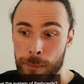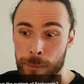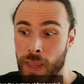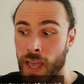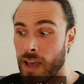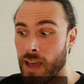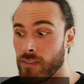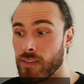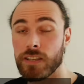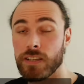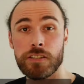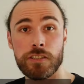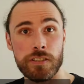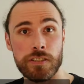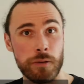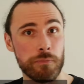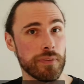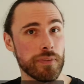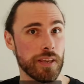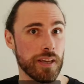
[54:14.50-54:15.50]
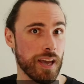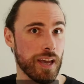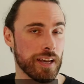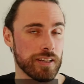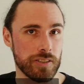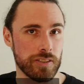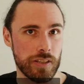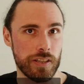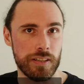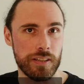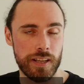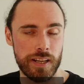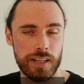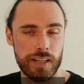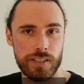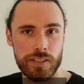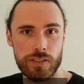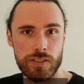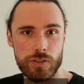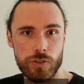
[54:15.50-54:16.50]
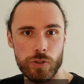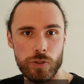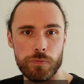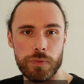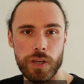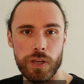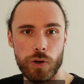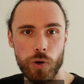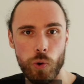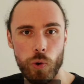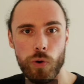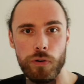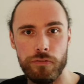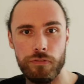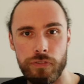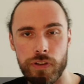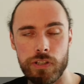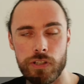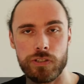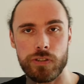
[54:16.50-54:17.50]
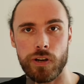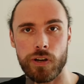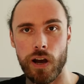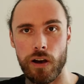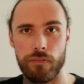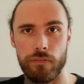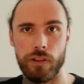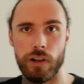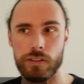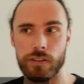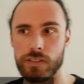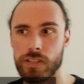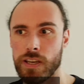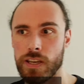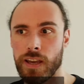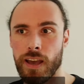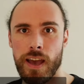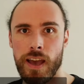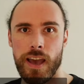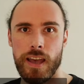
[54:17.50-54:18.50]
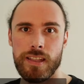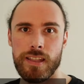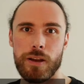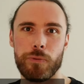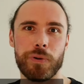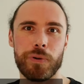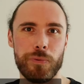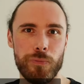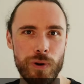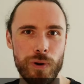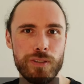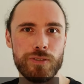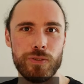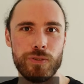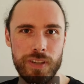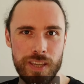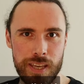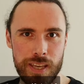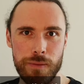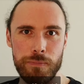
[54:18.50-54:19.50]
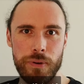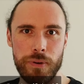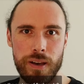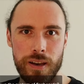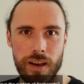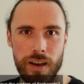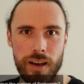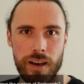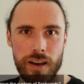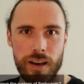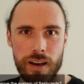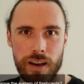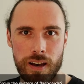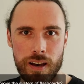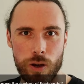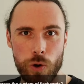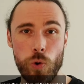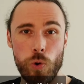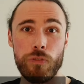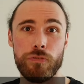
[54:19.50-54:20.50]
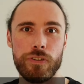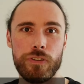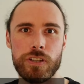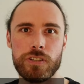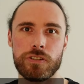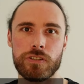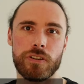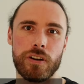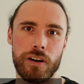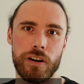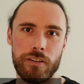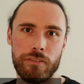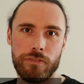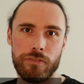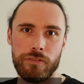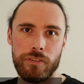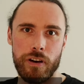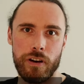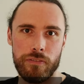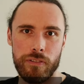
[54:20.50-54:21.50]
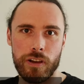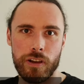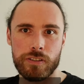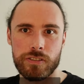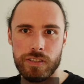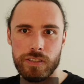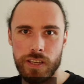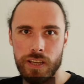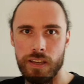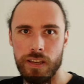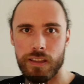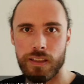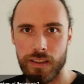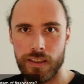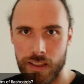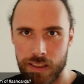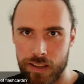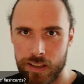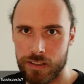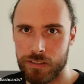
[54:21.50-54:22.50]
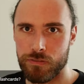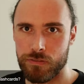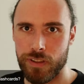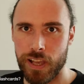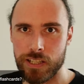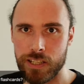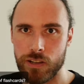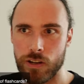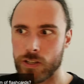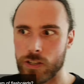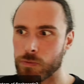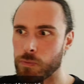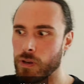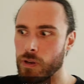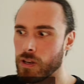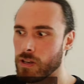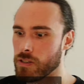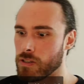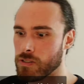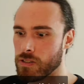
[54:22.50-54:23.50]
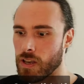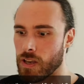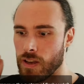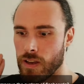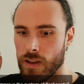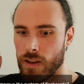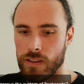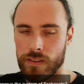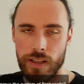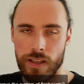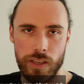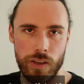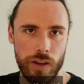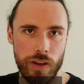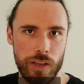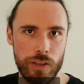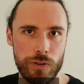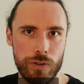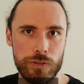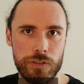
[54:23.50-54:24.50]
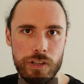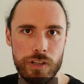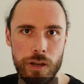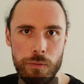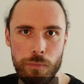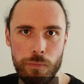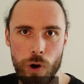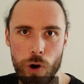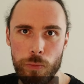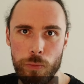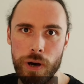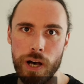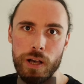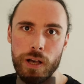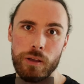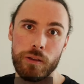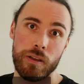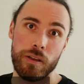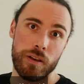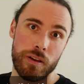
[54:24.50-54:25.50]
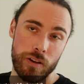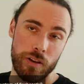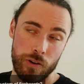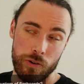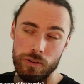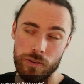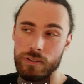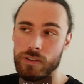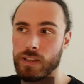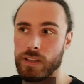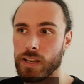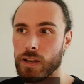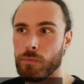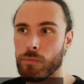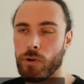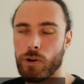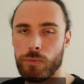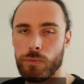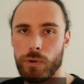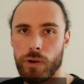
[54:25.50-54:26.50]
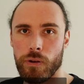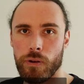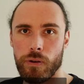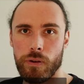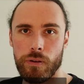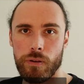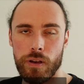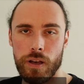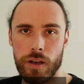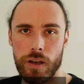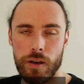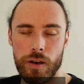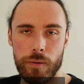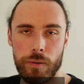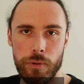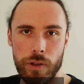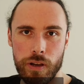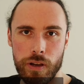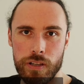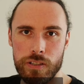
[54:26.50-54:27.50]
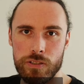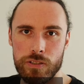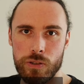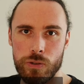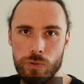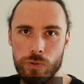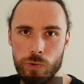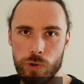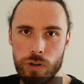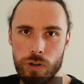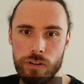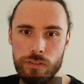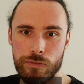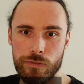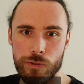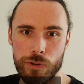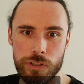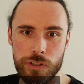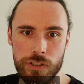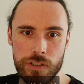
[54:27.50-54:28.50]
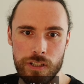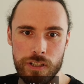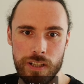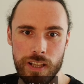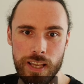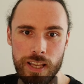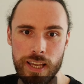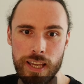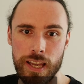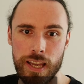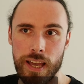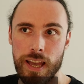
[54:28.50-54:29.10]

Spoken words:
And this is something actually that should be a core feature of Logseq, and that we want to keep a core feature of Logseq, and that is flashcards, because then you can use it on mobile. Currently, mobile plugins don't work, unfortunately.